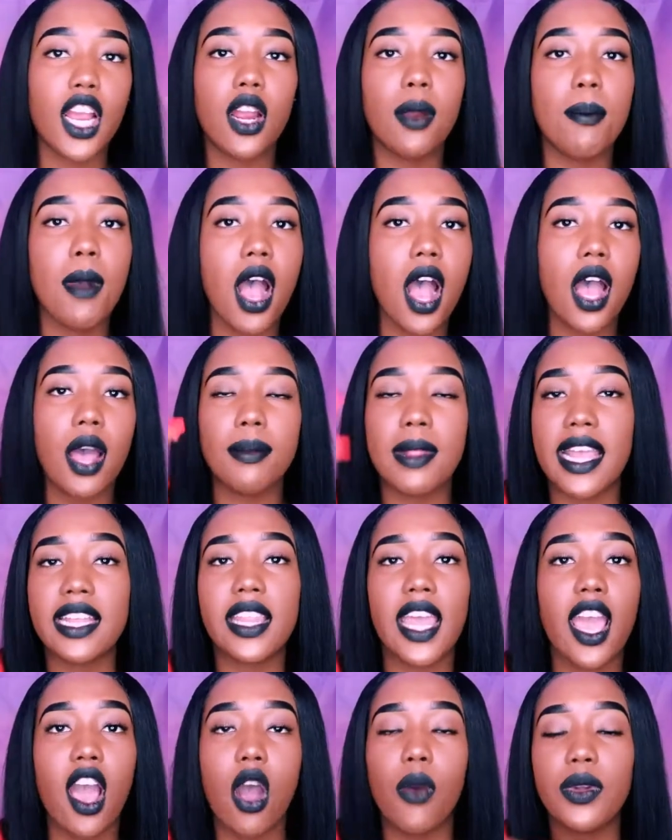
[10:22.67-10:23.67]
her mom,
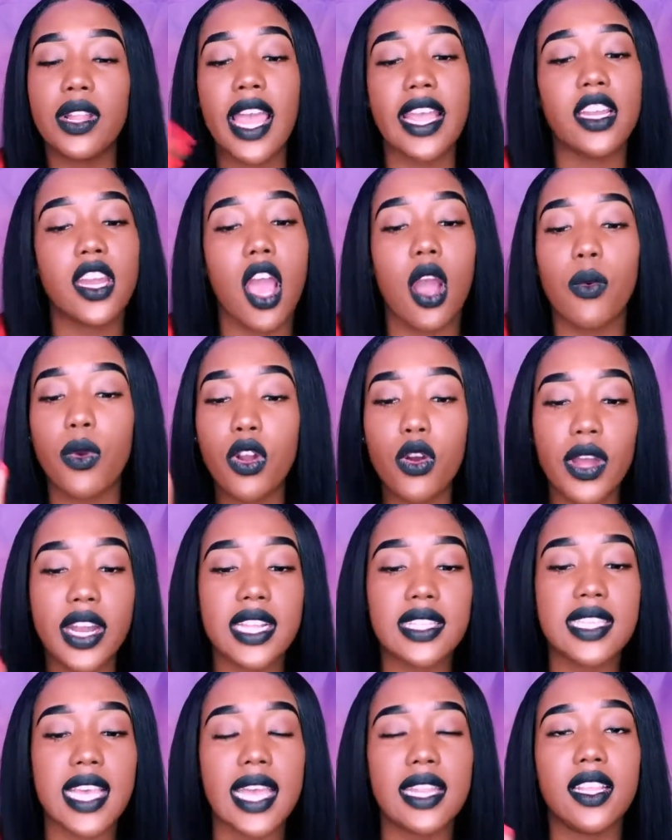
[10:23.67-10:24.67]
like, they all were like, no, we're
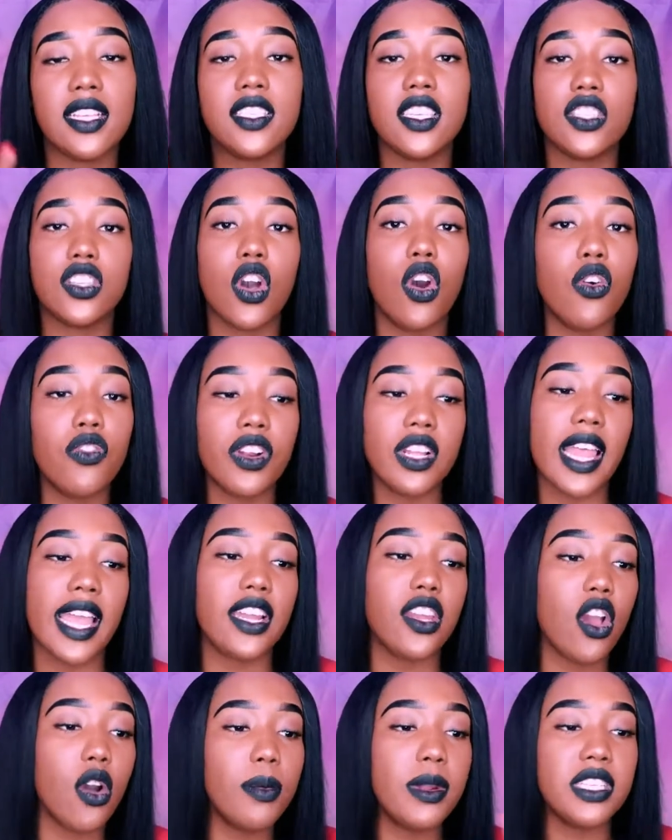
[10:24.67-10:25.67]
going inside, this is over,
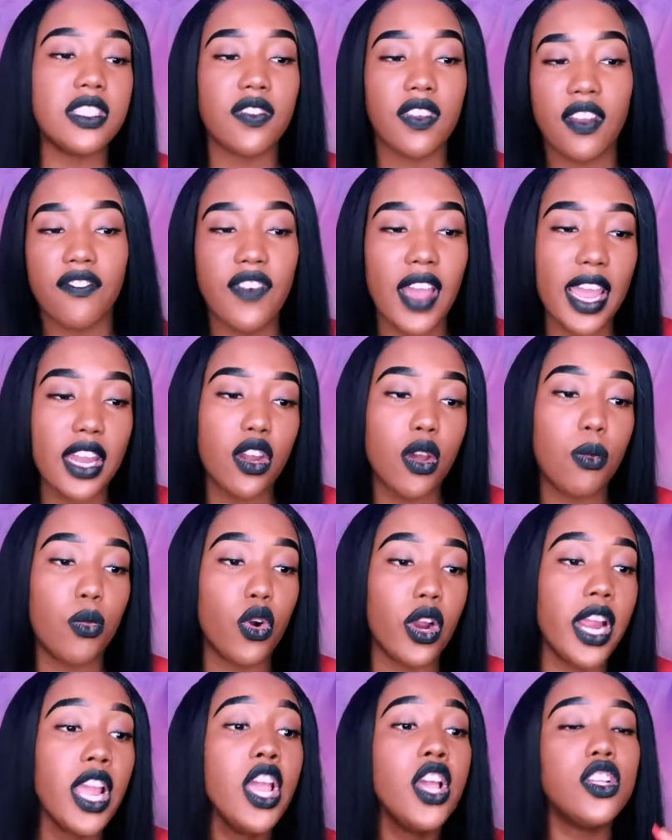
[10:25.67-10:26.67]
like, nobody's gonna fight no
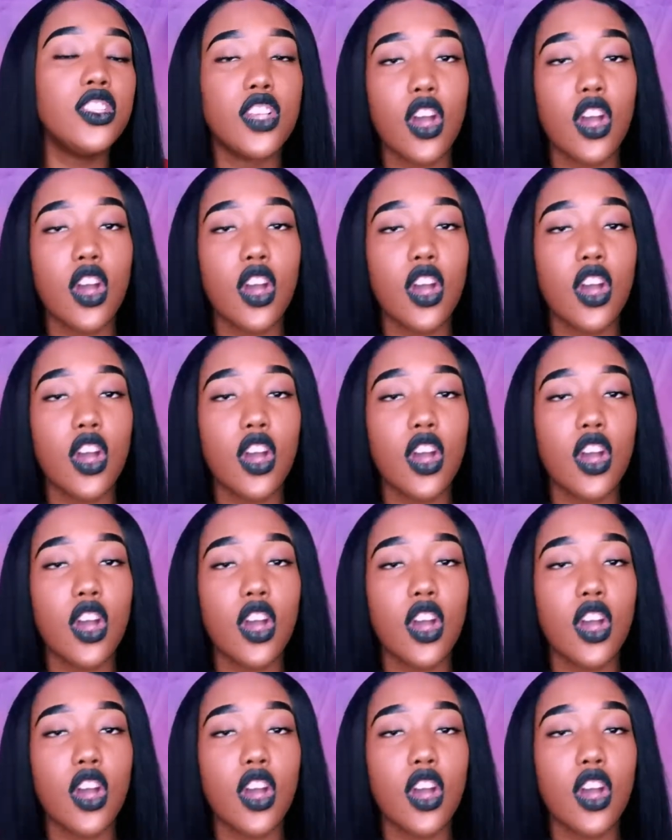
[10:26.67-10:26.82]
more,